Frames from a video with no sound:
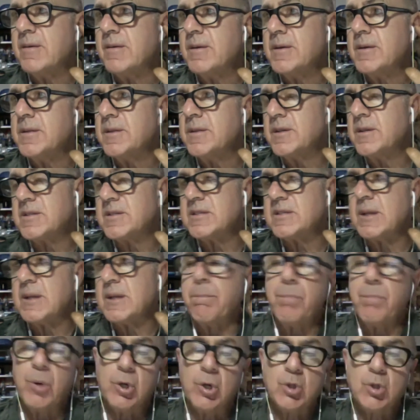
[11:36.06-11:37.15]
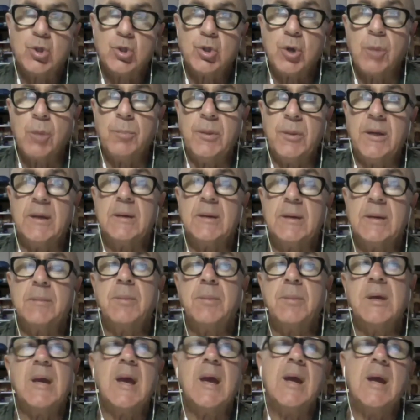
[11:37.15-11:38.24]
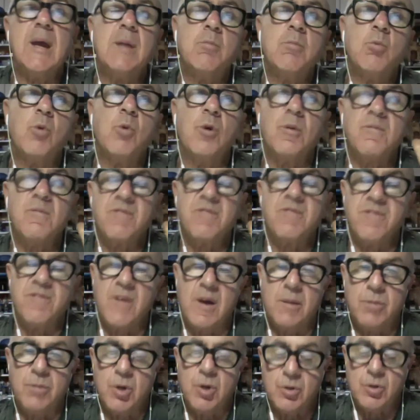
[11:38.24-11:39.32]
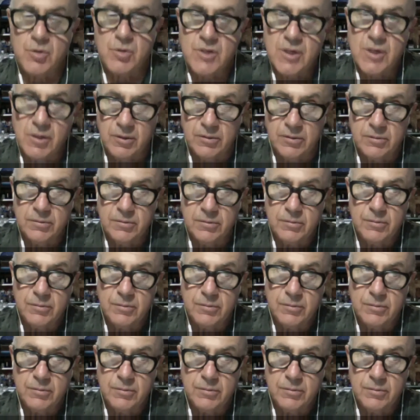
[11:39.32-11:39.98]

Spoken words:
Subpod Tropic became Worm Farm Hotel.